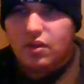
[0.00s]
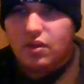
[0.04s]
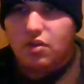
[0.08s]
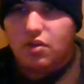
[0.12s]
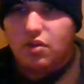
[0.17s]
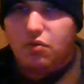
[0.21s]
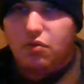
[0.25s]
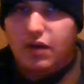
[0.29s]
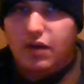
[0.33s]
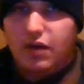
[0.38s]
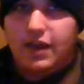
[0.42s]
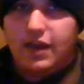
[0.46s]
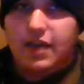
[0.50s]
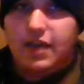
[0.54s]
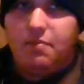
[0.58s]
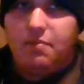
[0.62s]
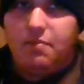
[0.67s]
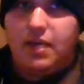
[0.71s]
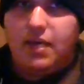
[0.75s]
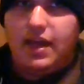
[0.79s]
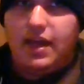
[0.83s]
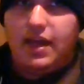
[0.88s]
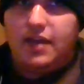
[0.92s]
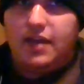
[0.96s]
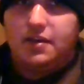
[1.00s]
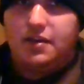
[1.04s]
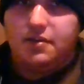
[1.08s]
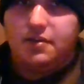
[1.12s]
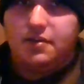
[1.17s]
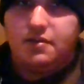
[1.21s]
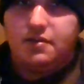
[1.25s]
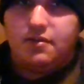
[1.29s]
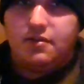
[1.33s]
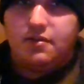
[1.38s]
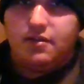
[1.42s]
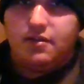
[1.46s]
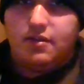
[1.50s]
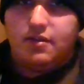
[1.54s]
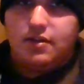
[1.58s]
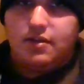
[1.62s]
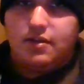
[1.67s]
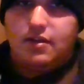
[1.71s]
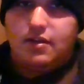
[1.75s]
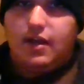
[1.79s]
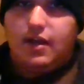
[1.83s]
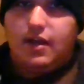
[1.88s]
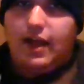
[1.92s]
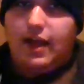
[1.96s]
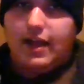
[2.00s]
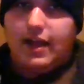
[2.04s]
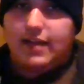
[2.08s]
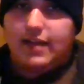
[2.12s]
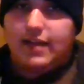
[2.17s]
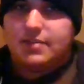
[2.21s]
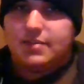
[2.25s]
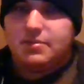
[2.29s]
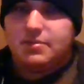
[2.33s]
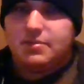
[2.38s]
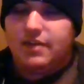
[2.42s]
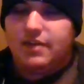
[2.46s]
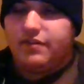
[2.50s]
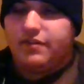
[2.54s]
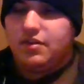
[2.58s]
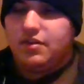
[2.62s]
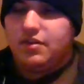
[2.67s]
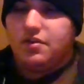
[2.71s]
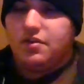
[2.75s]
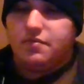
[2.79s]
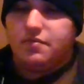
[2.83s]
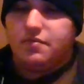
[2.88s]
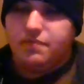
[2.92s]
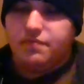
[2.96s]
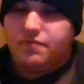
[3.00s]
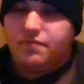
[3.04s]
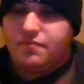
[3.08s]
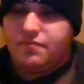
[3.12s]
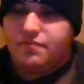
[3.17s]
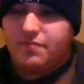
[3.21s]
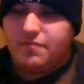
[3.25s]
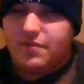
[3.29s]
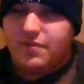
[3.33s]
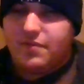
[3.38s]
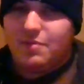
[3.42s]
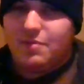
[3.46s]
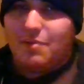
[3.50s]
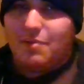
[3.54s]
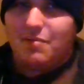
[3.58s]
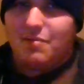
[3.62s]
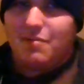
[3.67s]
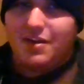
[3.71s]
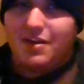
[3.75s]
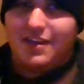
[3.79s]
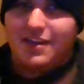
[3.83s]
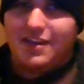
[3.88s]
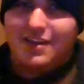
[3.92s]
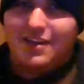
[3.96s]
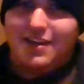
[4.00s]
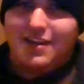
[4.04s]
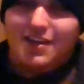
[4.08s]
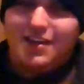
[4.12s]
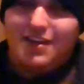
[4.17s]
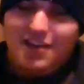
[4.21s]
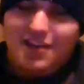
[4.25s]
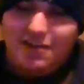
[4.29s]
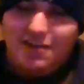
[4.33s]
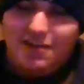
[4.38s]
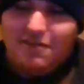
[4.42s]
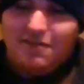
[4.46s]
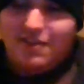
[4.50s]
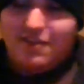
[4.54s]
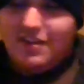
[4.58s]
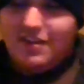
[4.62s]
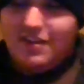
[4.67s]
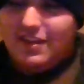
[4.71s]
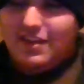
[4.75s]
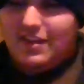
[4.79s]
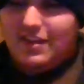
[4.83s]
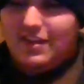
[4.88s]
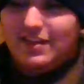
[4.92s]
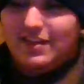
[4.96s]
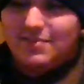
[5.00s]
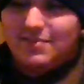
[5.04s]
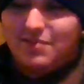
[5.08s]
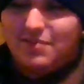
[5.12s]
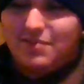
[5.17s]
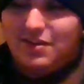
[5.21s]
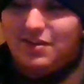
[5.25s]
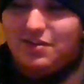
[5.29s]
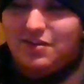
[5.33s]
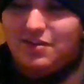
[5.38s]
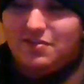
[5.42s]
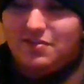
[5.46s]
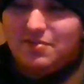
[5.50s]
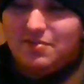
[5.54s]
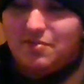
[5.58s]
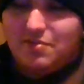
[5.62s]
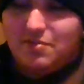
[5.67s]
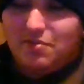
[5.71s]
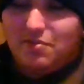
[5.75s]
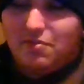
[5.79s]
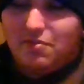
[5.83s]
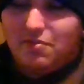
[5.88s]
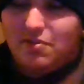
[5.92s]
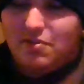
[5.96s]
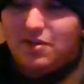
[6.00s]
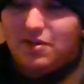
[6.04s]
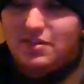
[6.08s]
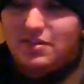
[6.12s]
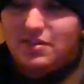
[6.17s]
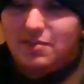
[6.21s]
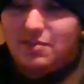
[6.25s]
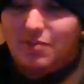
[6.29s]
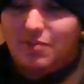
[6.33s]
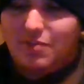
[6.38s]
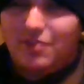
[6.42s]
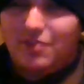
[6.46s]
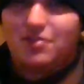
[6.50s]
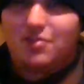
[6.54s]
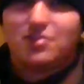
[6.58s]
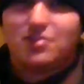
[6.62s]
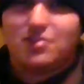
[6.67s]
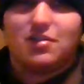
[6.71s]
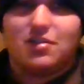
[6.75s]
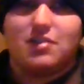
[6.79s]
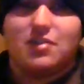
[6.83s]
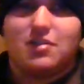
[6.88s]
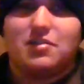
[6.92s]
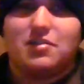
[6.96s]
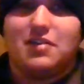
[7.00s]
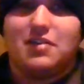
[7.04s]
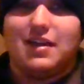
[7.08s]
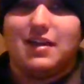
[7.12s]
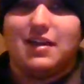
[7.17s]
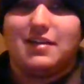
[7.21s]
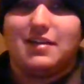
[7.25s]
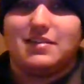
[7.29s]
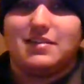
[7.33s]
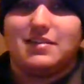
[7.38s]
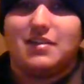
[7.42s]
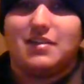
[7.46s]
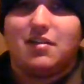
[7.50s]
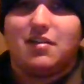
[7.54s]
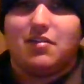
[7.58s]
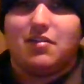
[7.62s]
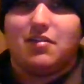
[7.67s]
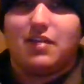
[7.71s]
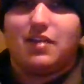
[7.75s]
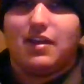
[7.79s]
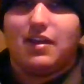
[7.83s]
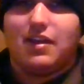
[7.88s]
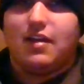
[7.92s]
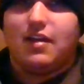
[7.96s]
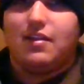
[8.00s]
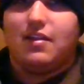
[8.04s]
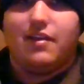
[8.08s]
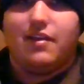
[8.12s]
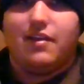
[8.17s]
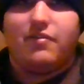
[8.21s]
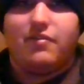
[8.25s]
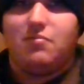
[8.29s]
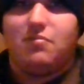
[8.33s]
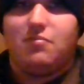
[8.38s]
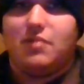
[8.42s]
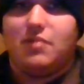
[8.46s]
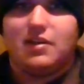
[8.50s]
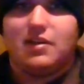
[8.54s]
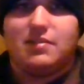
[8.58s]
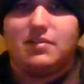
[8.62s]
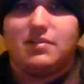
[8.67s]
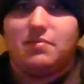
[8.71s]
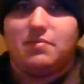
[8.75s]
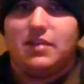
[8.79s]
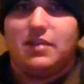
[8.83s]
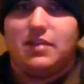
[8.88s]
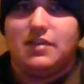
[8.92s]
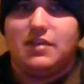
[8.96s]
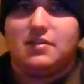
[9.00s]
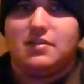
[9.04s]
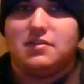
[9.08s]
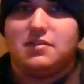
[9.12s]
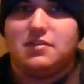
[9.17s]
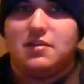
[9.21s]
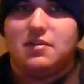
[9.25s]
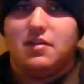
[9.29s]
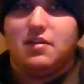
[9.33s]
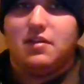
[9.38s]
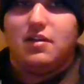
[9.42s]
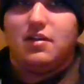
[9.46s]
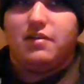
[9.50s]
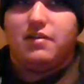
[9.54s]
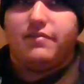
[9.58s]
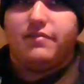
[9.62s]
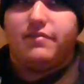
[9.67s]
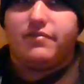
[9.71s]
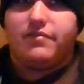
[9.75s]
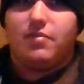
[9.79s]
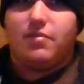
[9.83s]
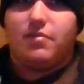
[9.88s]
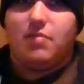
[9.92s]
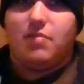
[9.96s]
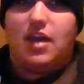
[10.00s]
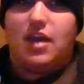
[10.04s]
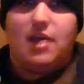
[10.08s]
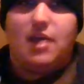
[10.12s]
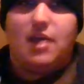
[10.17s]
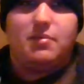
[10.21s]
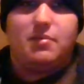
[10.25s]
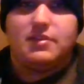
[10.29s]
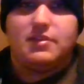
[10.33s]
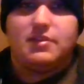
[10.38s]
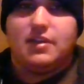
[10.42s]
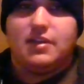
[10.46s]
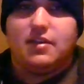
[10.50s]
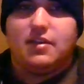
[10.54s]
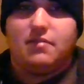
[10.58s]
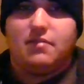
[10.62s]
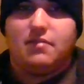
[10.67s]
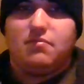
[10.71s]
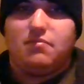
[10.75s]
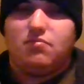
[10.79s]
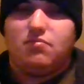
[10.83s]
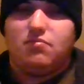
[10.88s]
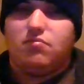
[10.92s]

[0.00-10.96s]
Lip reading: when I get paid, I got some stuff to do with my money. One of the things I'm going to do is I'm going to order some other structure decks that are like $11 a piece from Amazon.